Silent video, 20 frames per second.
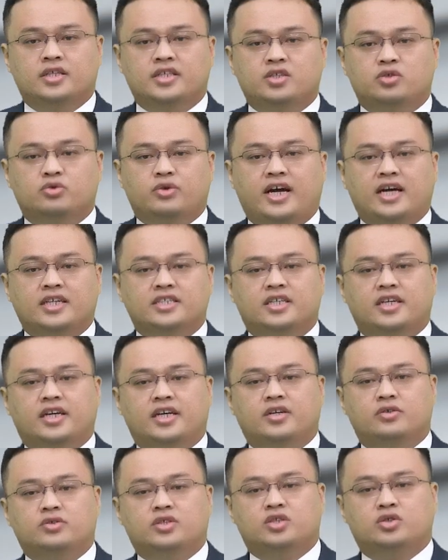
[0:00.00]
This reaction
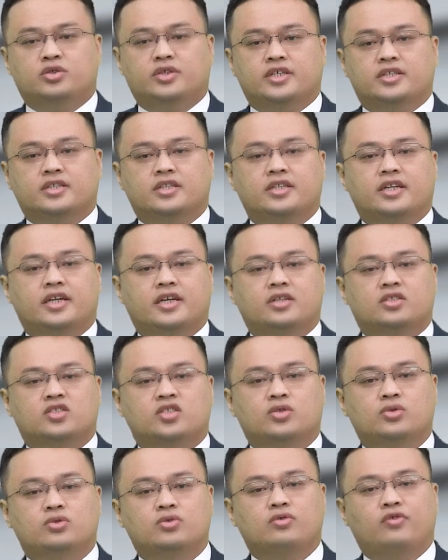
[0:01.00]
illustrates the
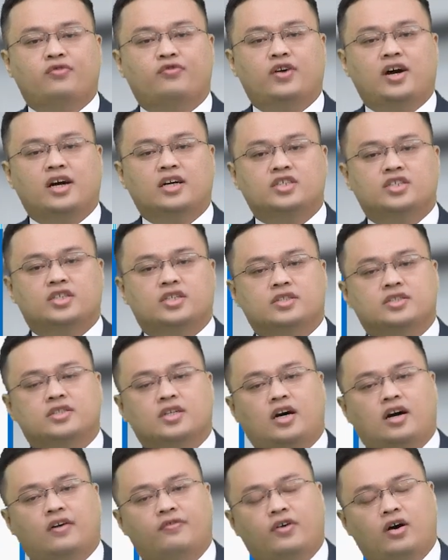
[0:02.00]
two
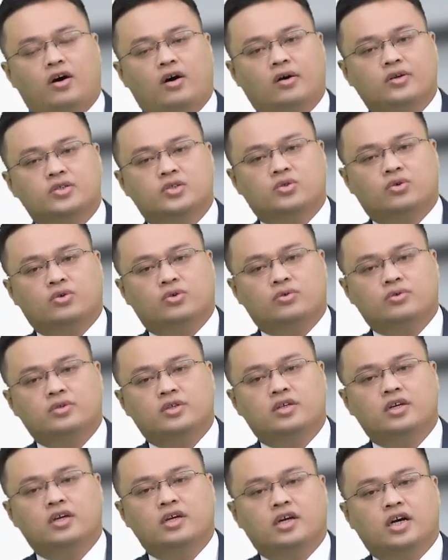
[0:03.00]
functions of
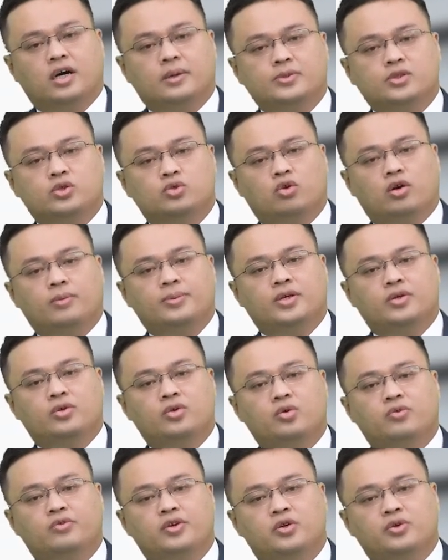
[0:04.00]
ozone, absorbing
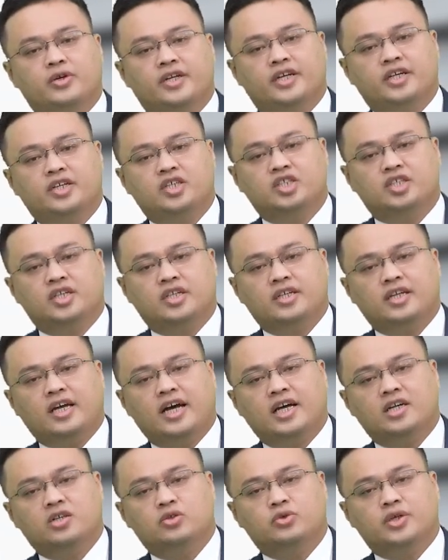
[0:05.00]
UV radiation
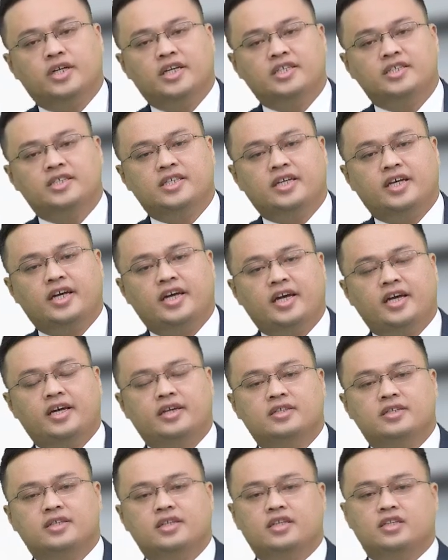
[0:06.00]
and releasing
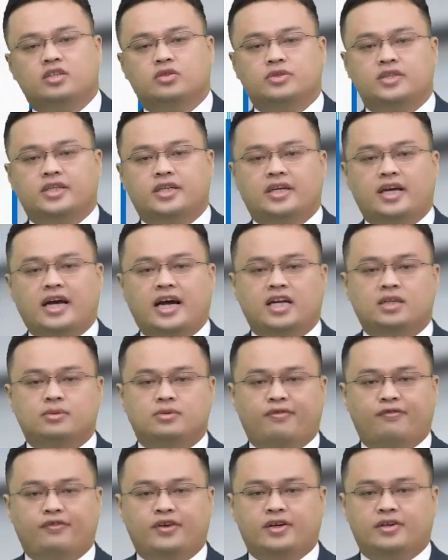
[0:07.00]
heat into the
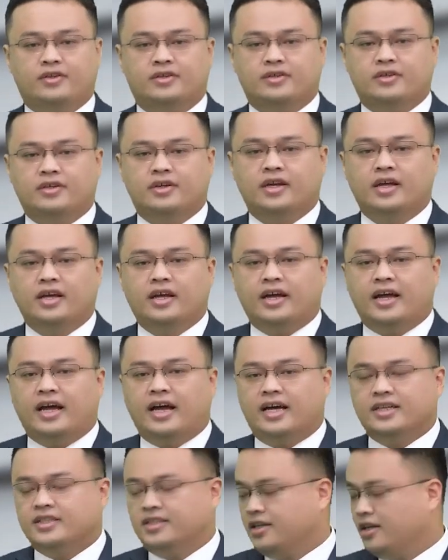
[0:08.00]
atmosphere.
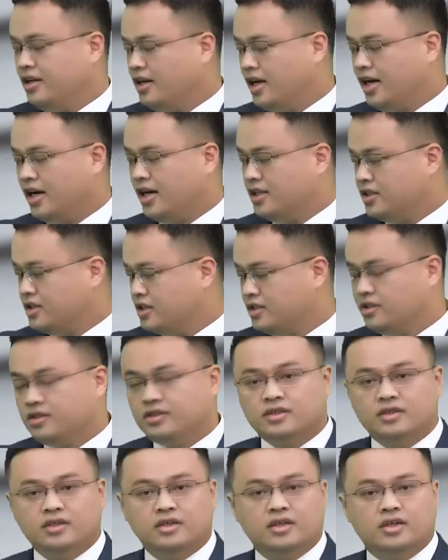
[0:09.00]
And the last
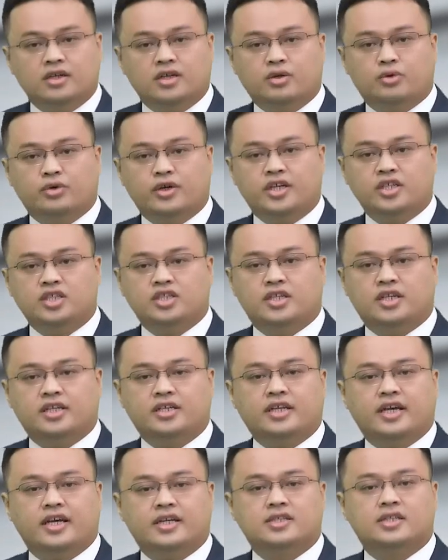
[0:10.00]

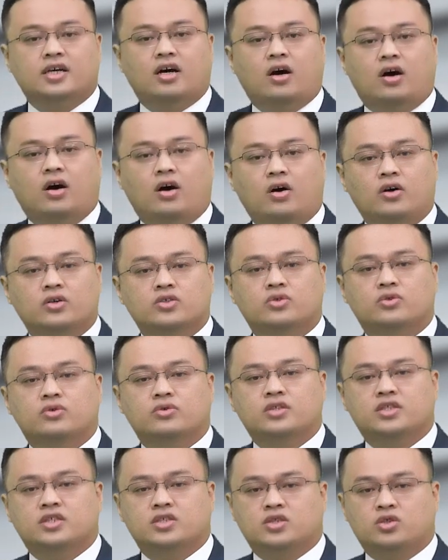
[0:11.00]
equation is an
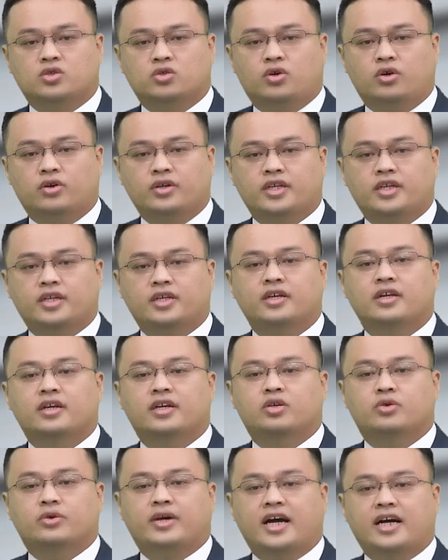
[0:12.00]
ozone destroying
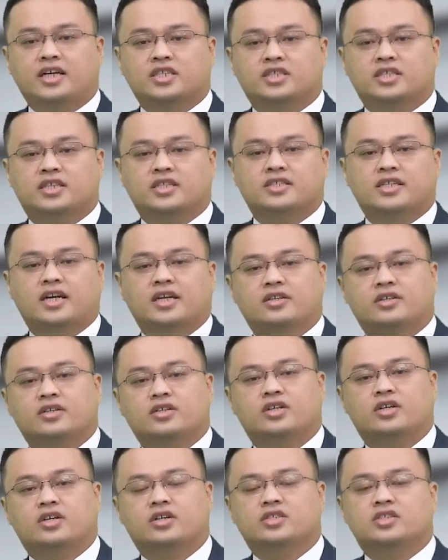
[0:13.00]
reaction that
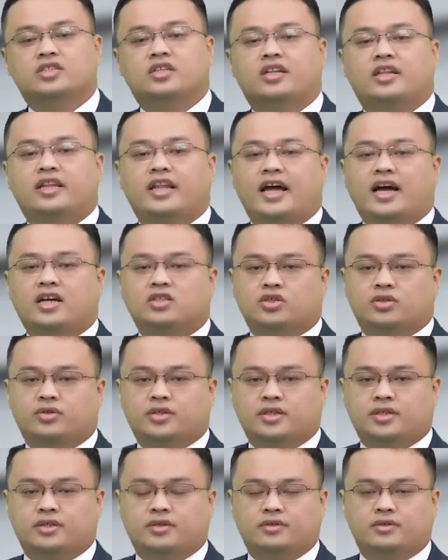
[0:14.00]
occurs
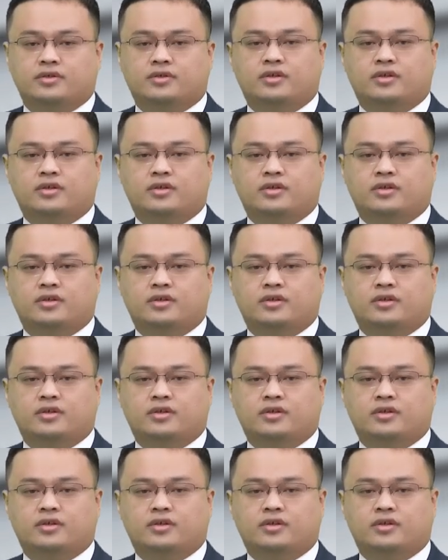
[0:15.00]
naturally.